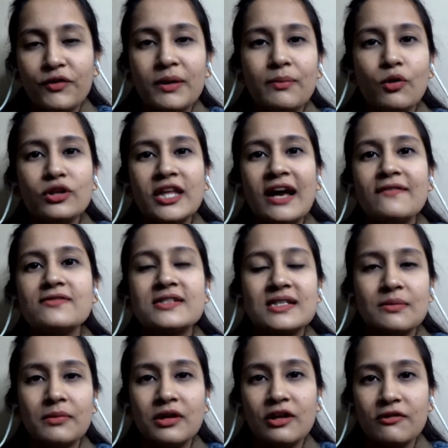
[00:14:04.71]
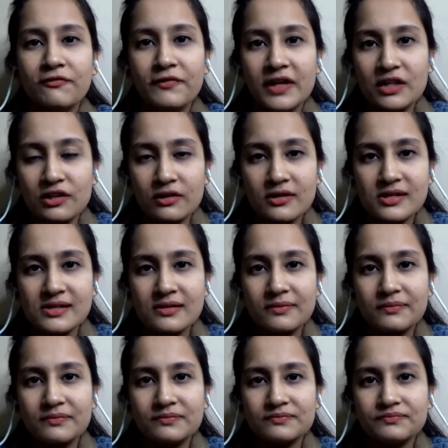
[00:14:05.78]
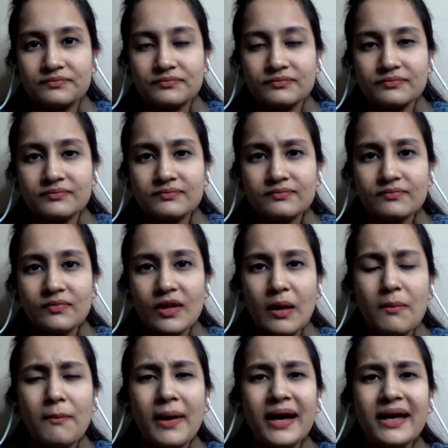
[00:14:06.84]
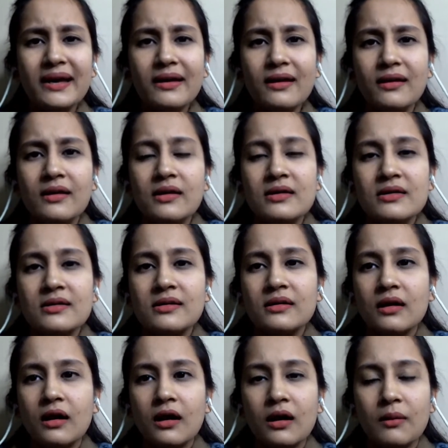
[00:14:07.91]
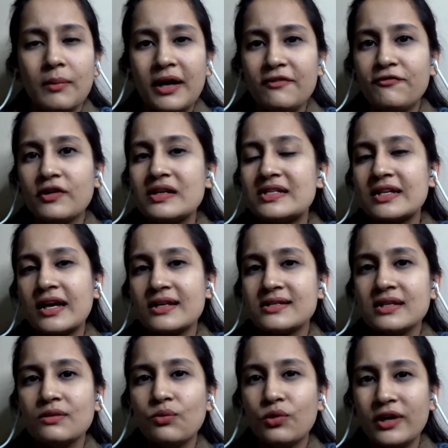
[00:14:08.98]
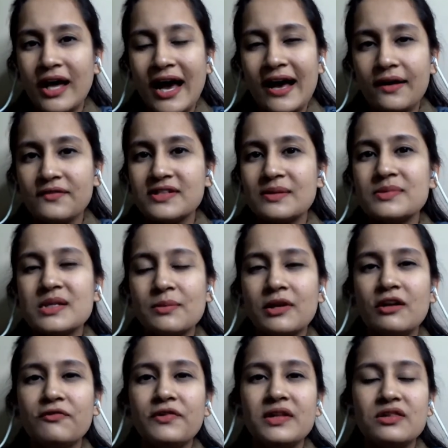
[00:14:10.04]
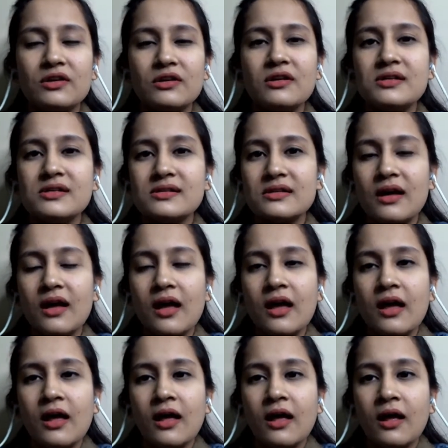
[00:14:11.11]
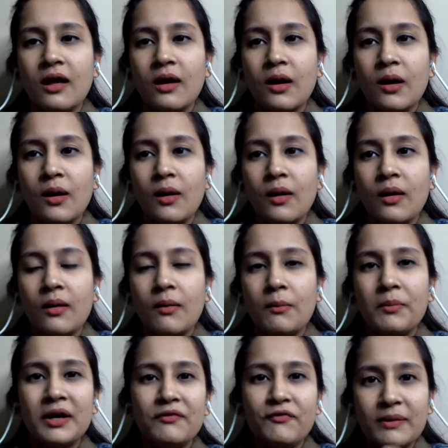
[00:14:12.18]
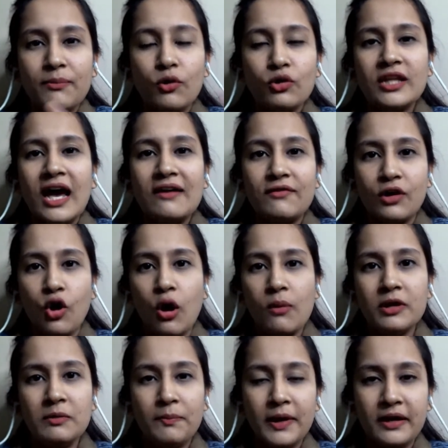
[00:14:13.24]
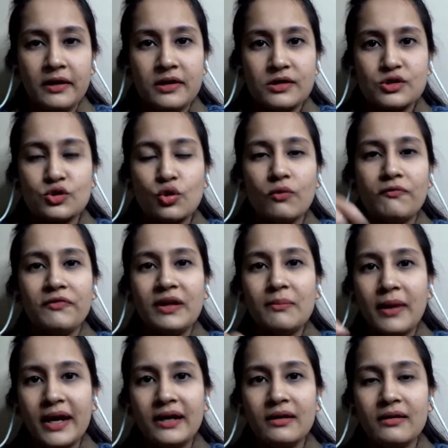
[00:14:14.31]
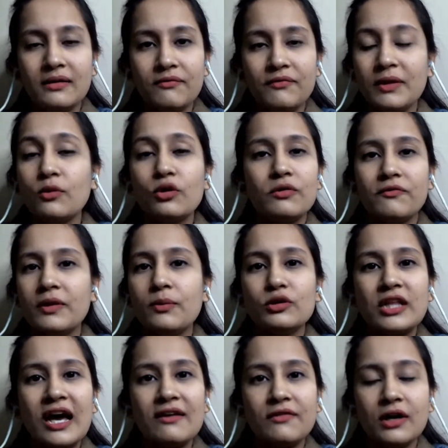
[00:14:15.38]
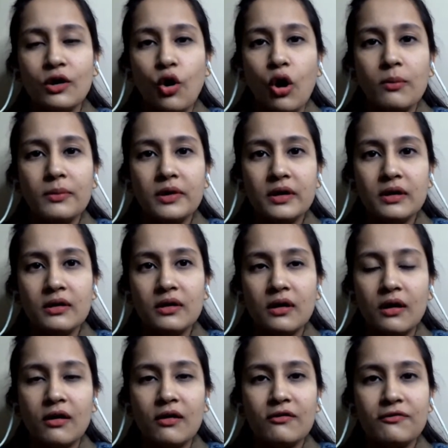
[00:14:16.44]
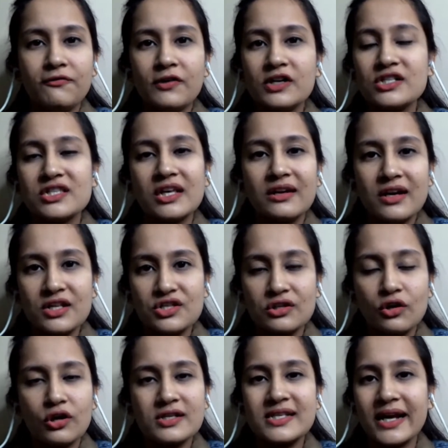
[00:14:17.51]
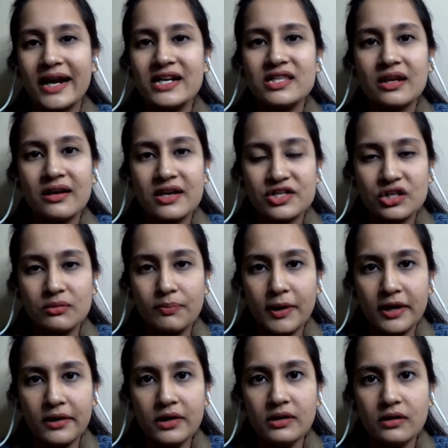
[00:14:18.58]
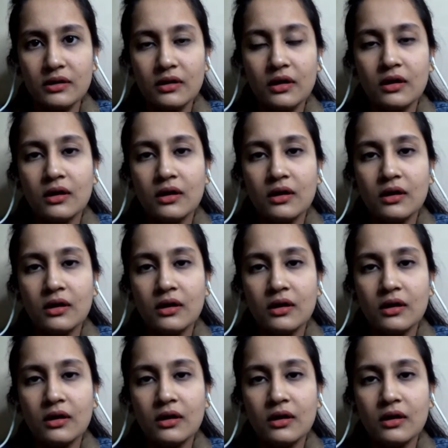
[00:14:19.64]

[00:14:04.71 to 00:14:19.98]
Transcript: we both have similar features. My first cousin would have some similar features, but we both have a common parent. So we both have a common first generation or a second generation parent.